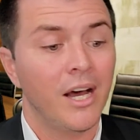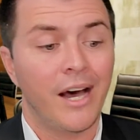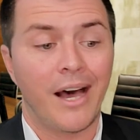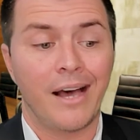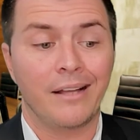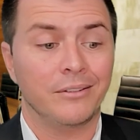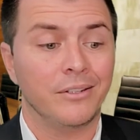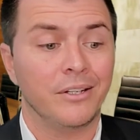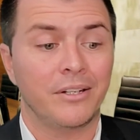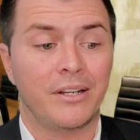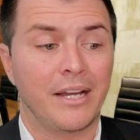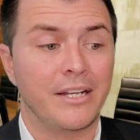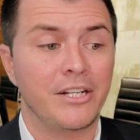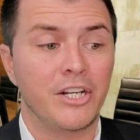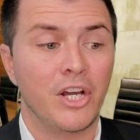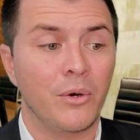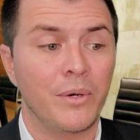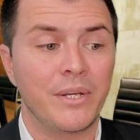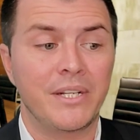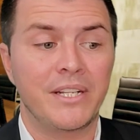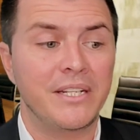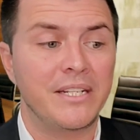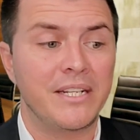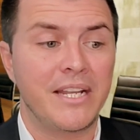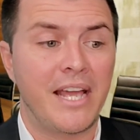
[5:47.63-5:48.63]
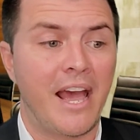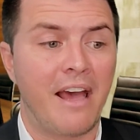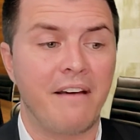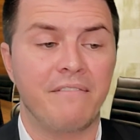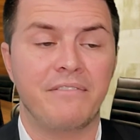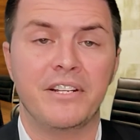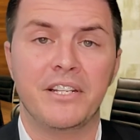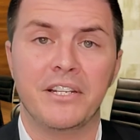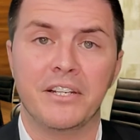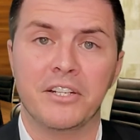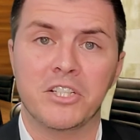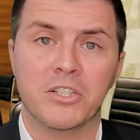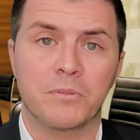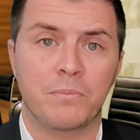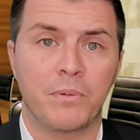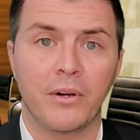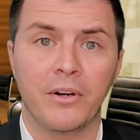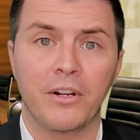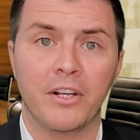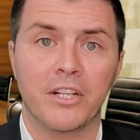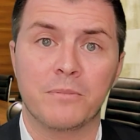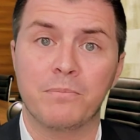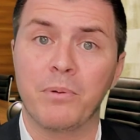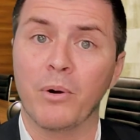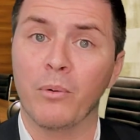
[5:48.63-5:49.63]
look, I know he didn't have any
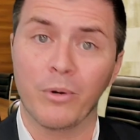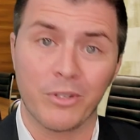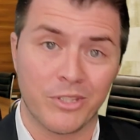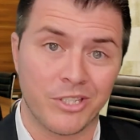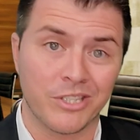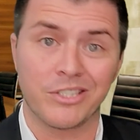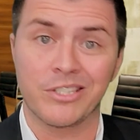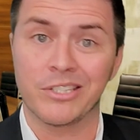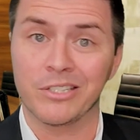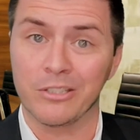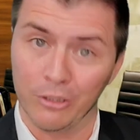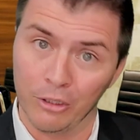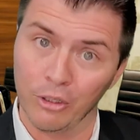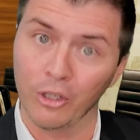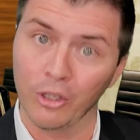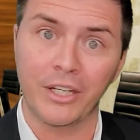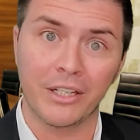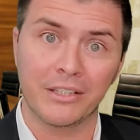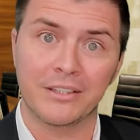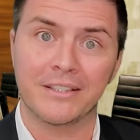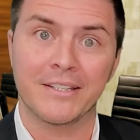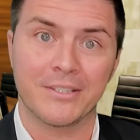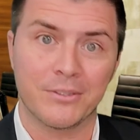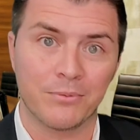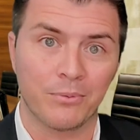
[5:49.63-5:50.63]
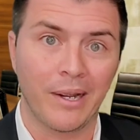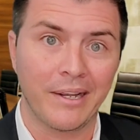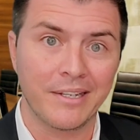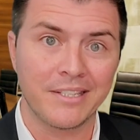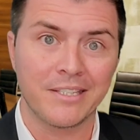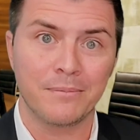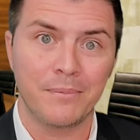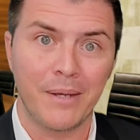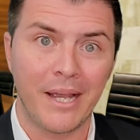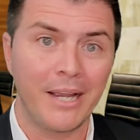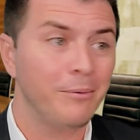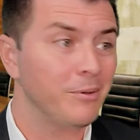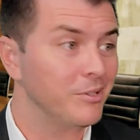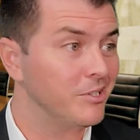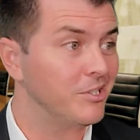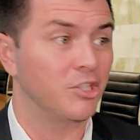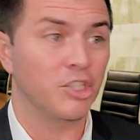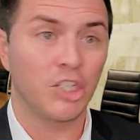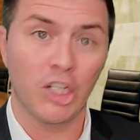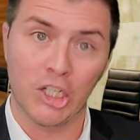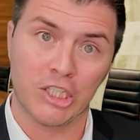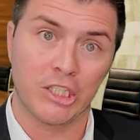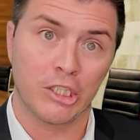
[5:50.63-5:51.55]
experience, but would you just look at this resume? Would you just